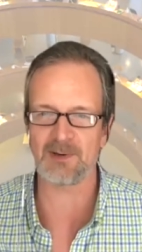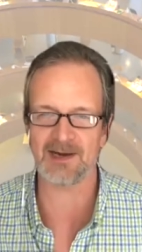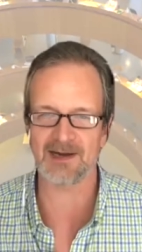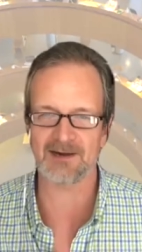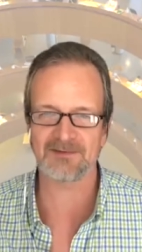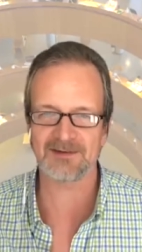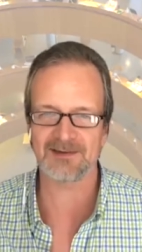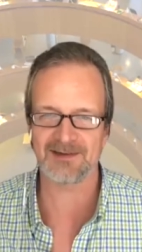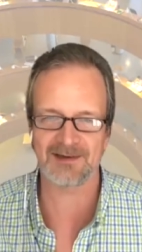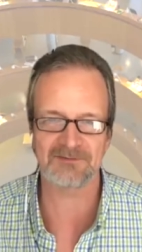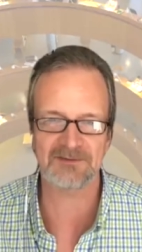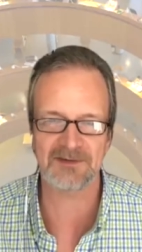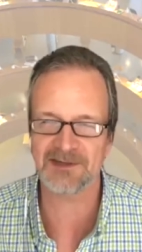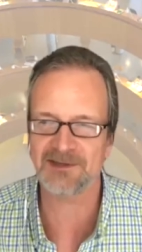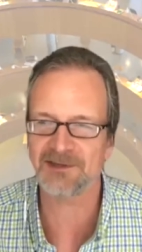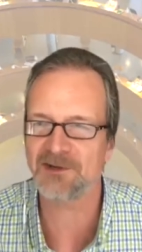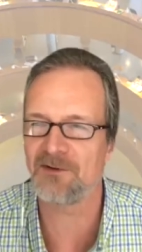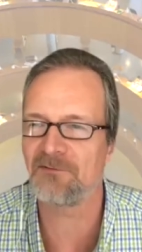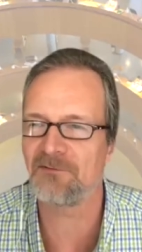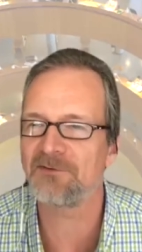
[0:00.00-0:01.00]
after this
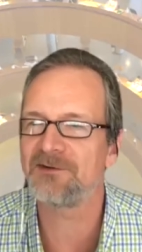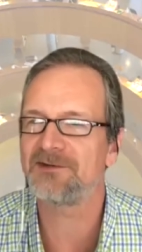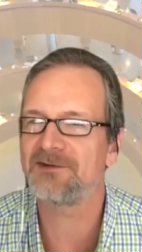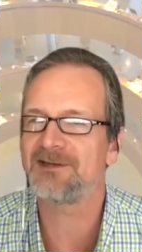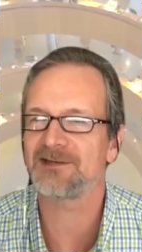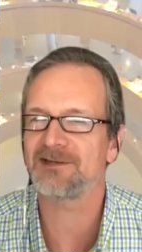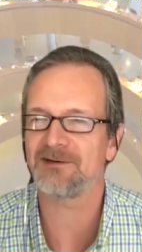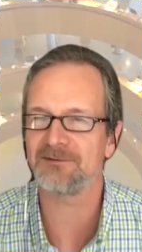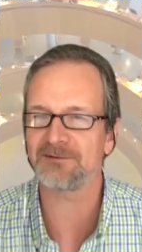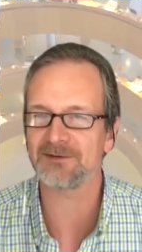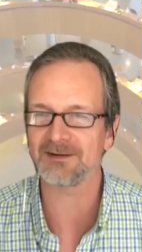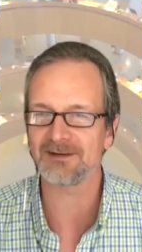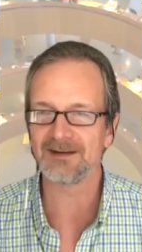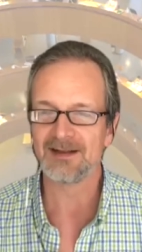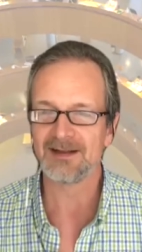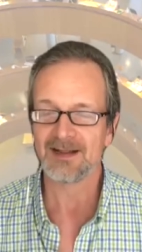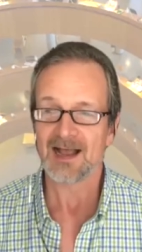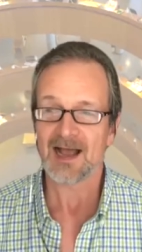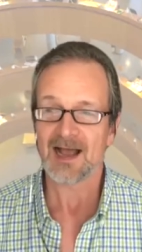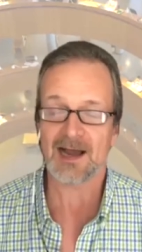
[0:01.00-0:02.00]
conference is over.
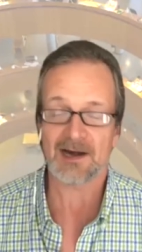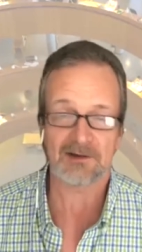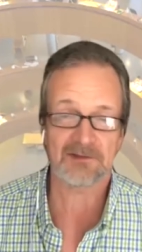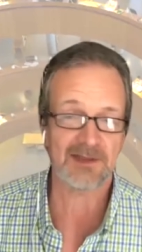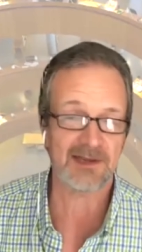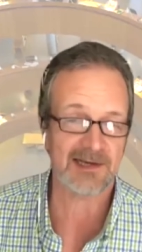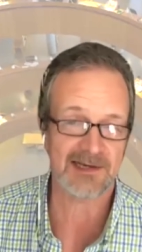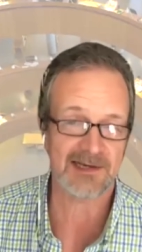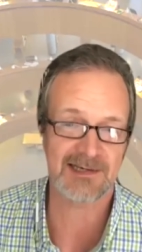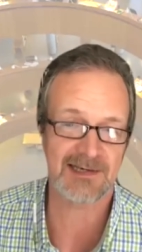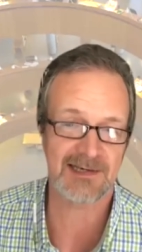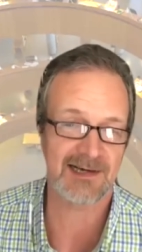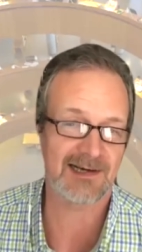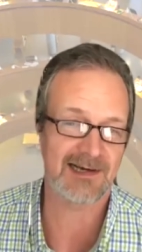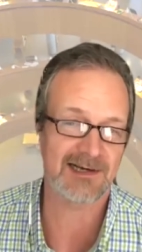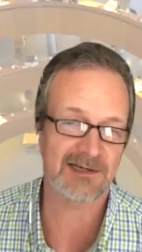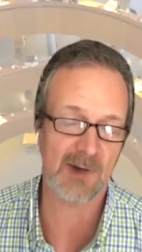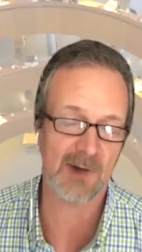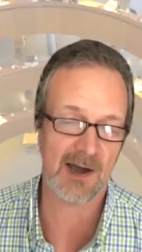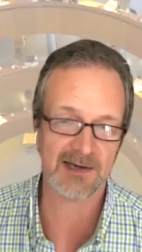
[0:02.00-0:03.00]
And I think, as
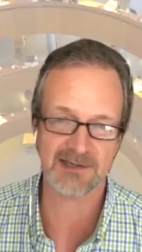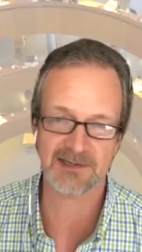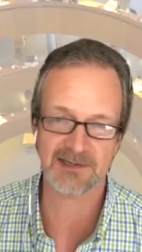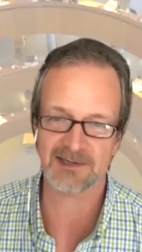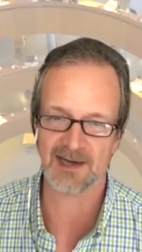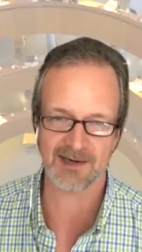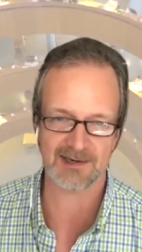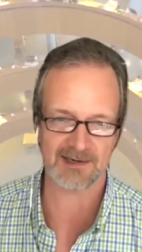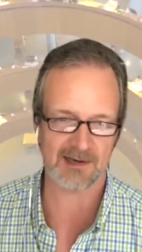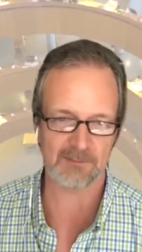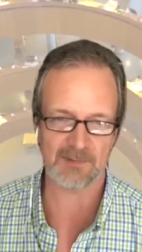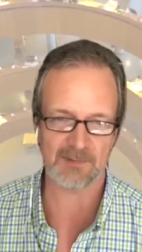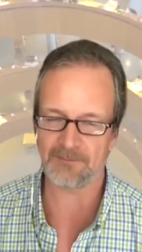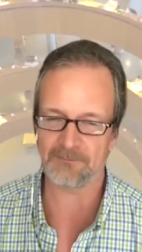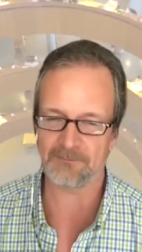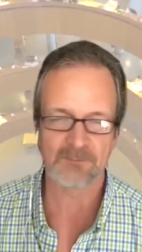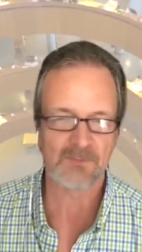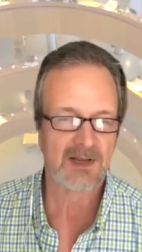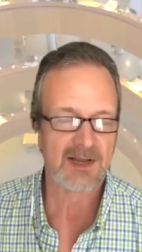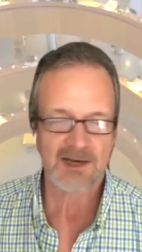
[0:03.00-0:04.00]
Mark said, I mean,
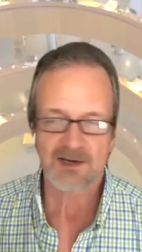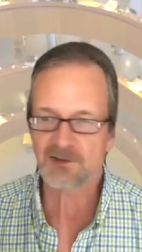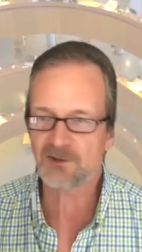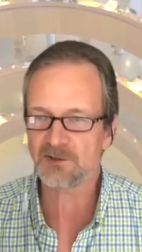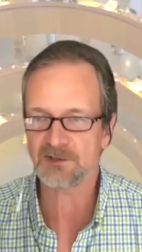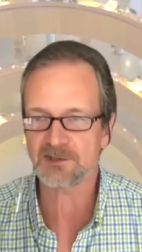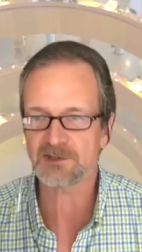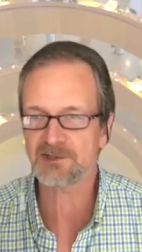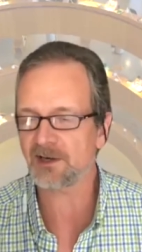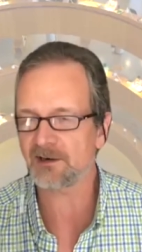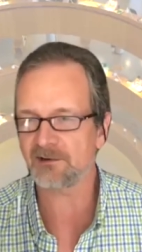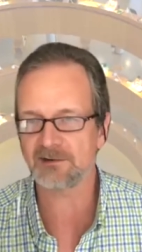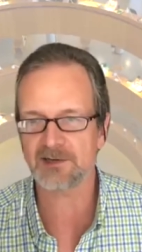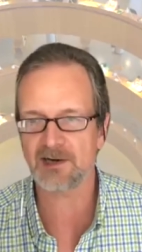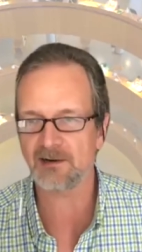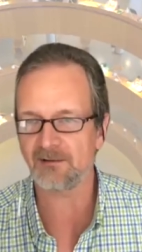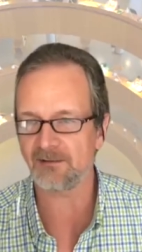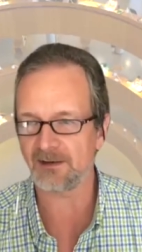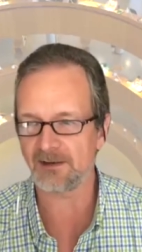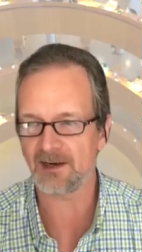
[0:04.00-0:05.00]
to the
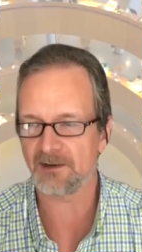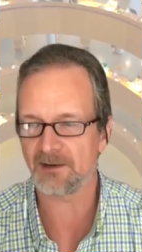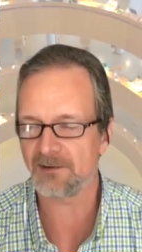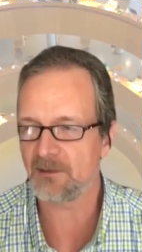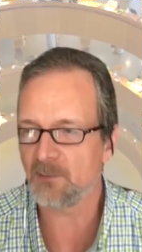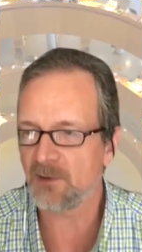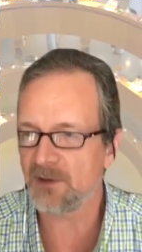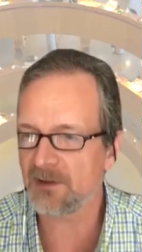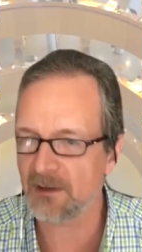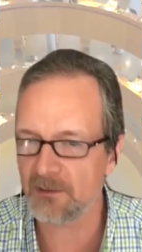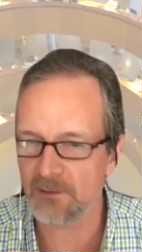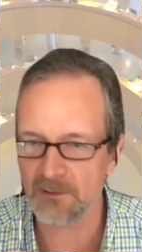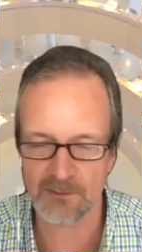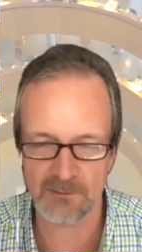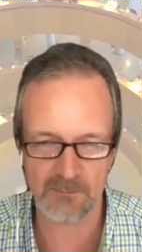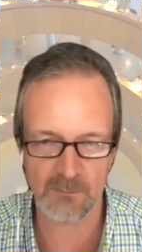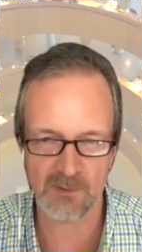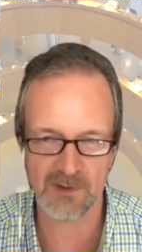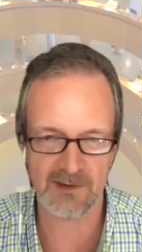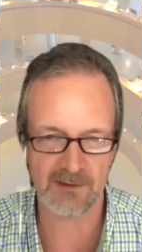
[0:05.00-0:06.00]
secretariat, I think without
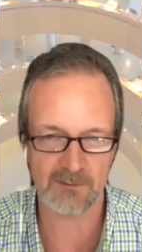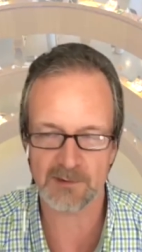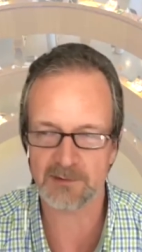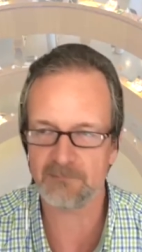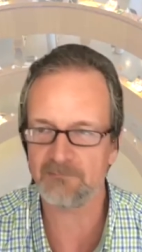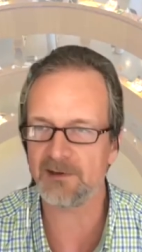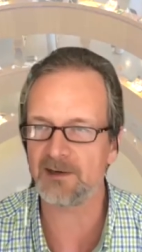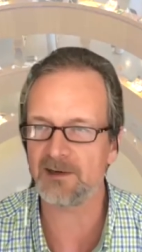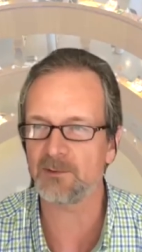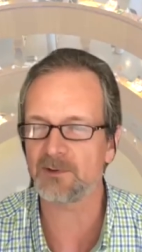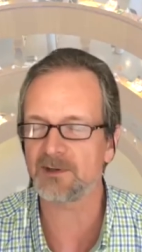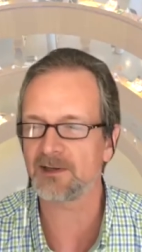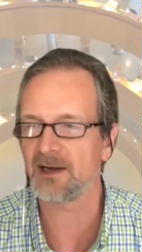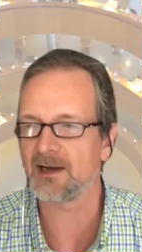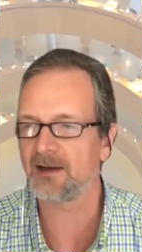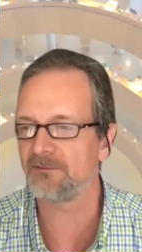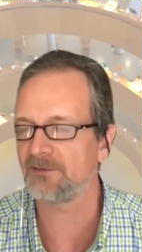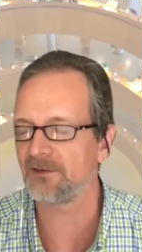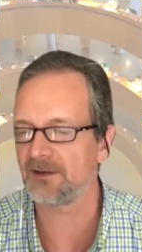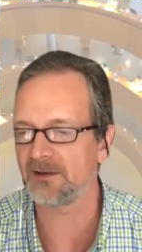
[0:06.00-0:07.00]
whom we really wouldn't
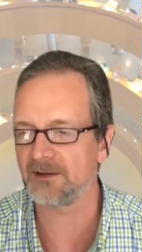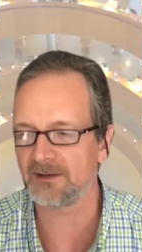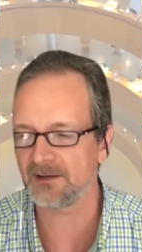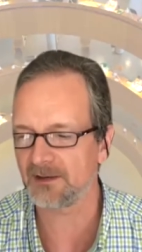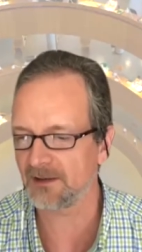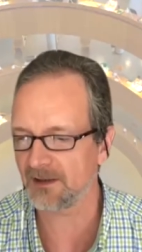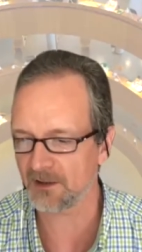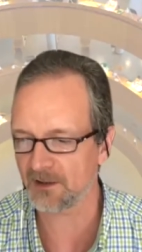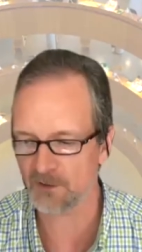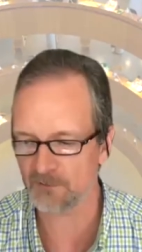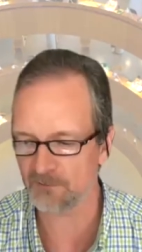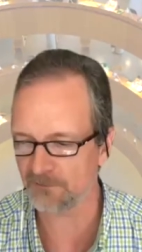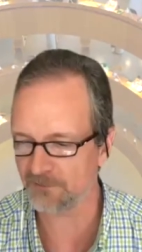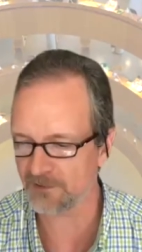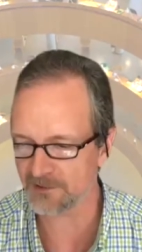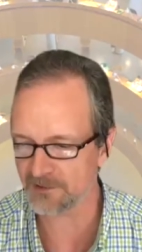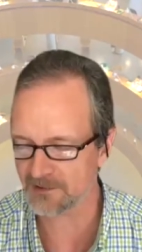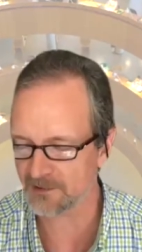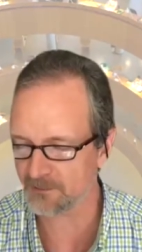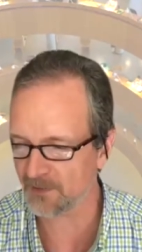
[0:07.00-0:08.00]
have a
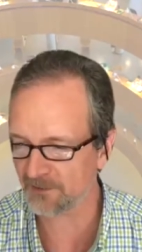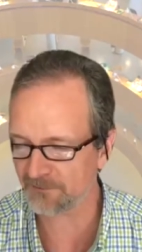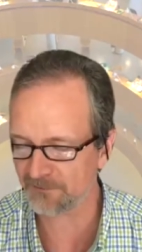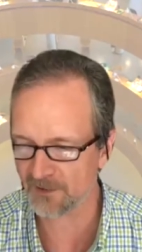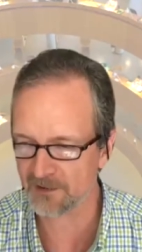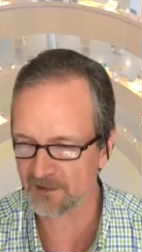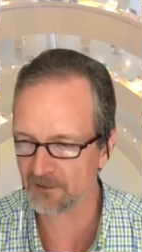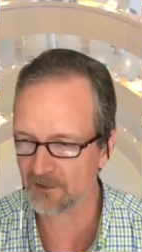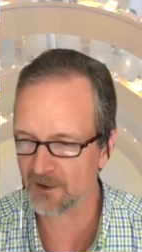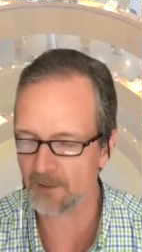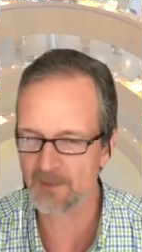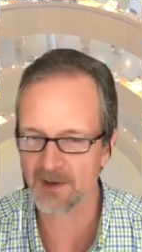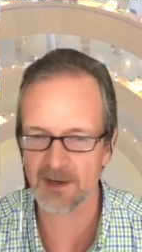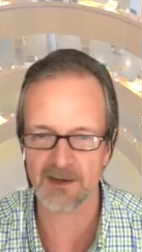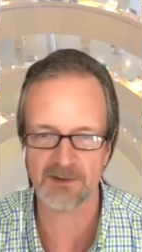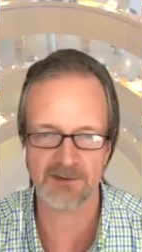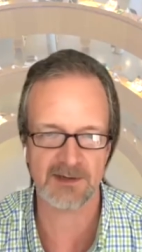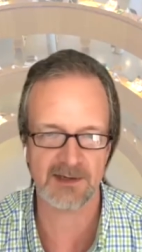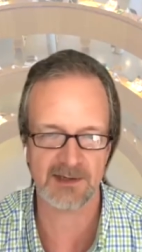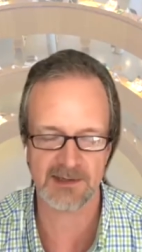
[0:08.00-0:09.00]
conference. And my final comment, I
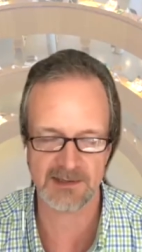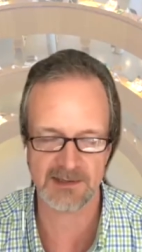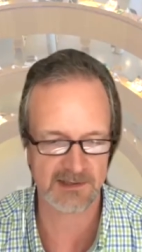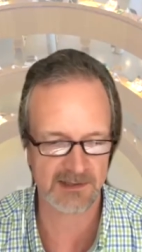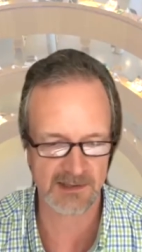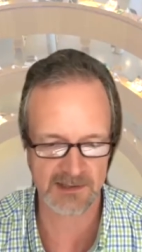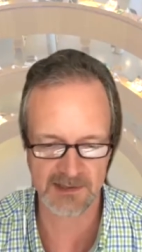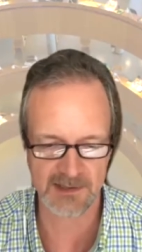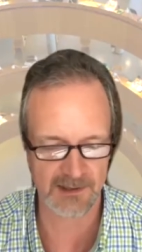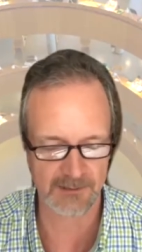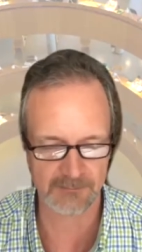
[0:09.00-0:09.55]
think, is that